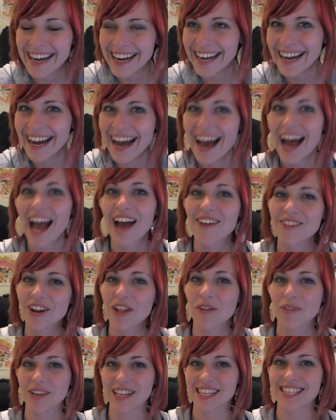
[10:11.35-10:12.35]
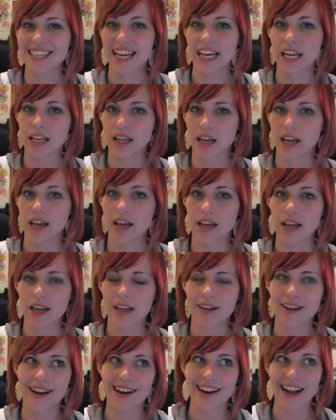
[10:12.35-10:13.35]
I have another one that's like, eh,
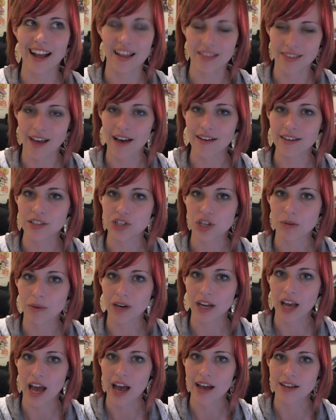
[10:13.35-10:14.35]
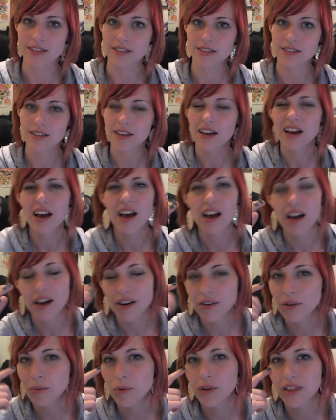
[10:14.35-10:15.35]
not an anthology, but it has,
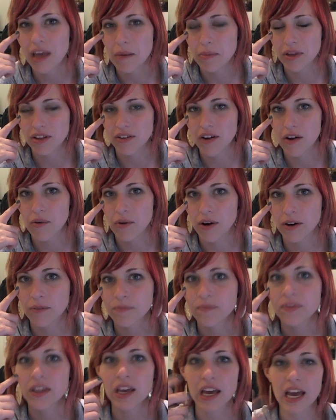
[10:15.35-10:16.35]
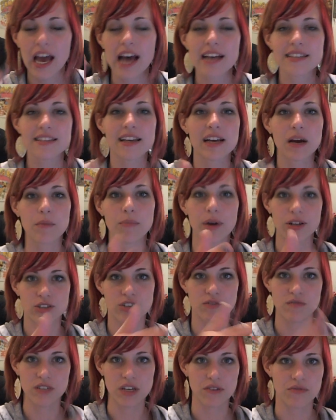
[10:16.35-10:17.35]
or would that be the right word? It has like a
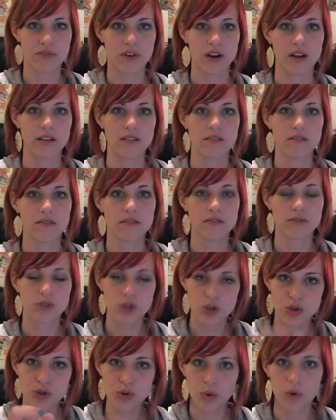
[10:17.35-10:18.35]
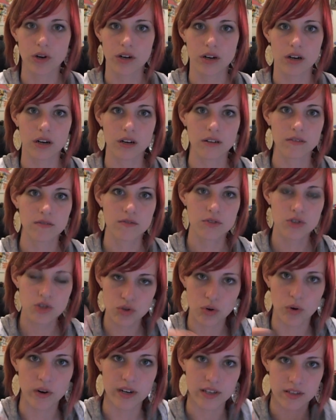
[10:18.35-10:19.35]
bunch of different shorter
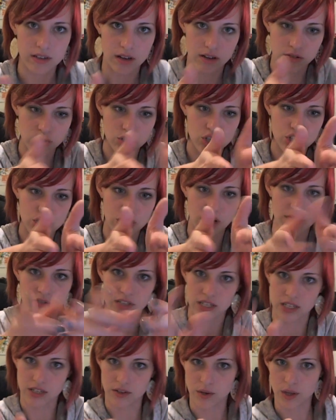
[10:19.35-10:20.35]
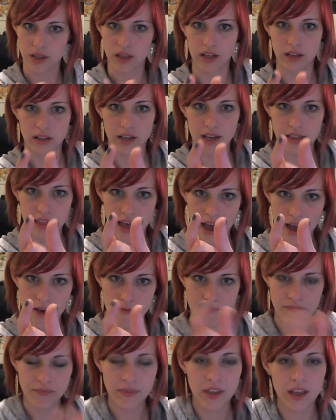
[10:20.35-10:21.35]
stories all shoved into a thing like
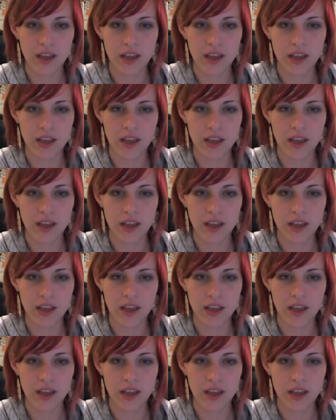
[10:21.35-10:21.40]
that.